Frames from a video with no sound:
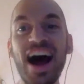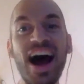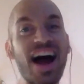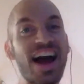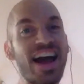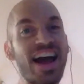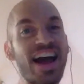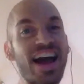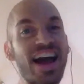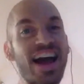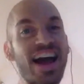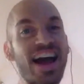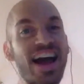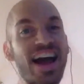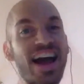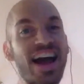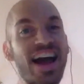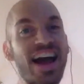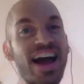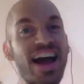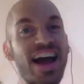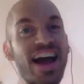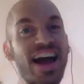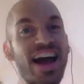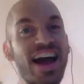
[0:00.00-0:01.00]
I have to
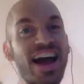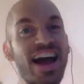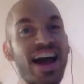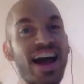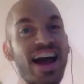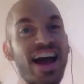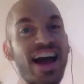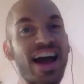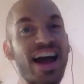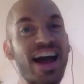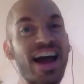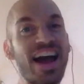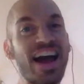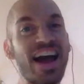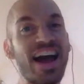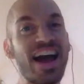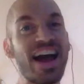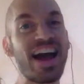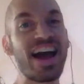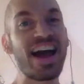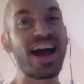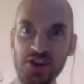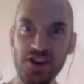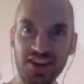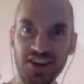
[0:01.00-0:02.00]
know, and our
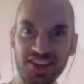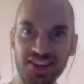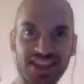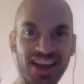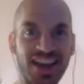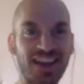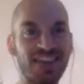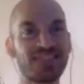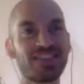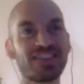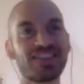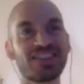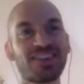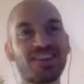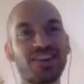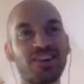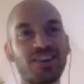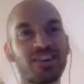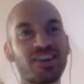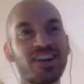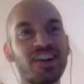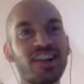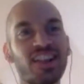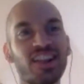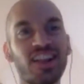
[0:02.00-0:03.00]
viewers have to
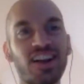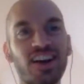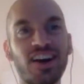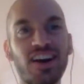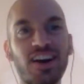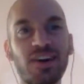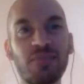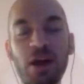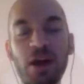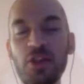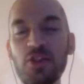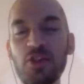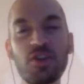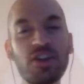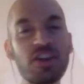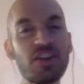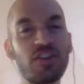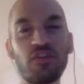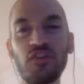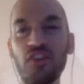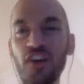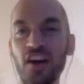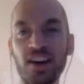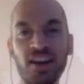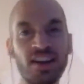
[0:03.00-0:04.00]
know, are there
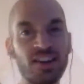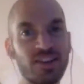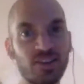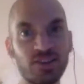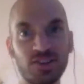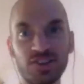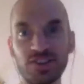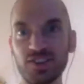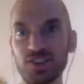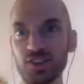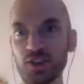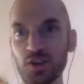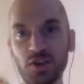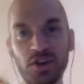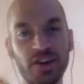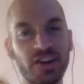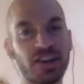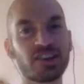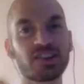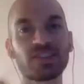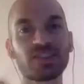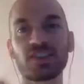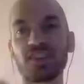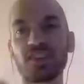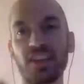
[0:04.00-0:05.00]
any funny
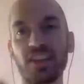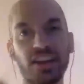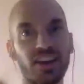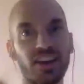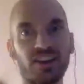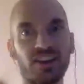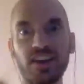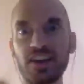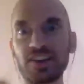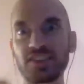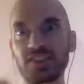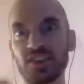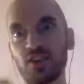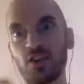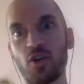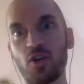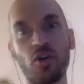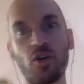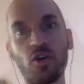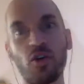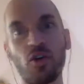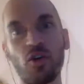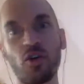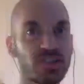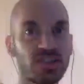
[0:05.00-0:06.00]
stories or like crazy
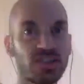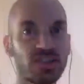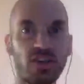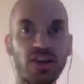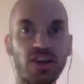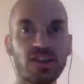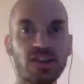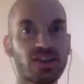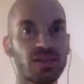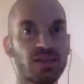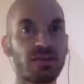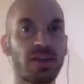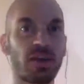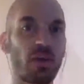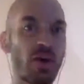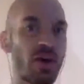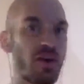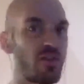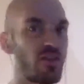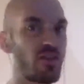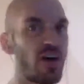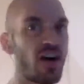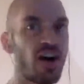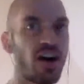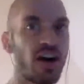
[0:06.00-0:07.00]
horror stories, something
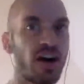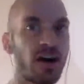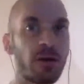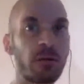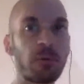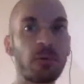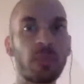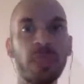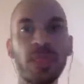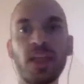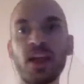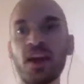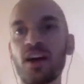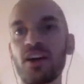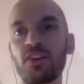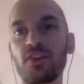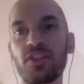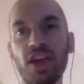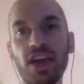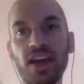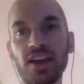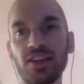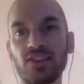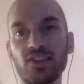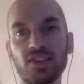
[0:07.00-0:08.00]
went wrong
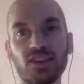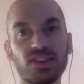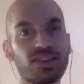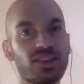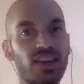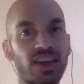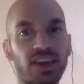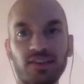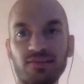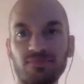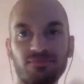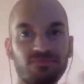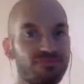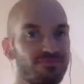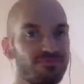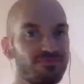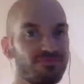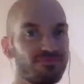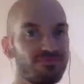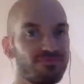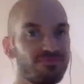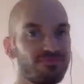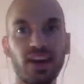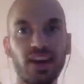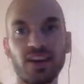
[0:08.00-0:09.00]
that just like,
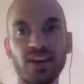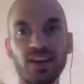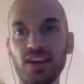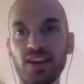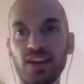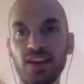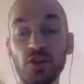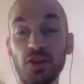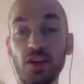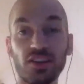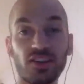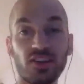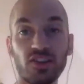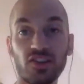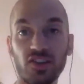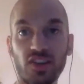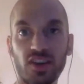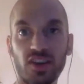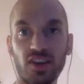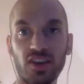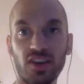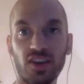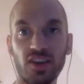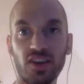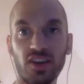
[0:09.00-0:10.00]
yeah, that you'd like to
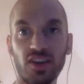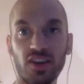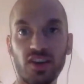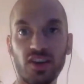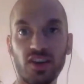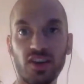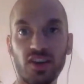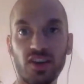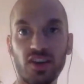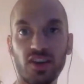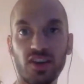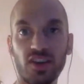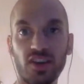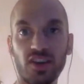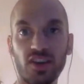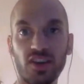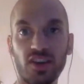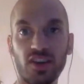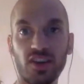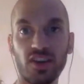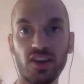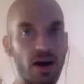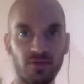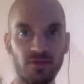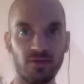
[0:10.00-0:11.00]
share
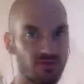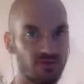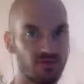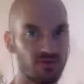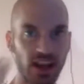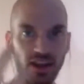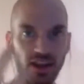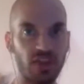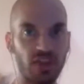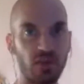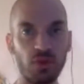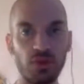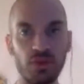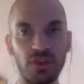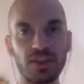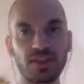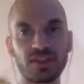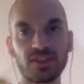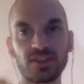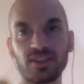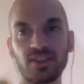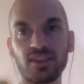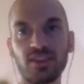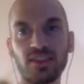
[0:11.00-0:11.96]
about anything with this?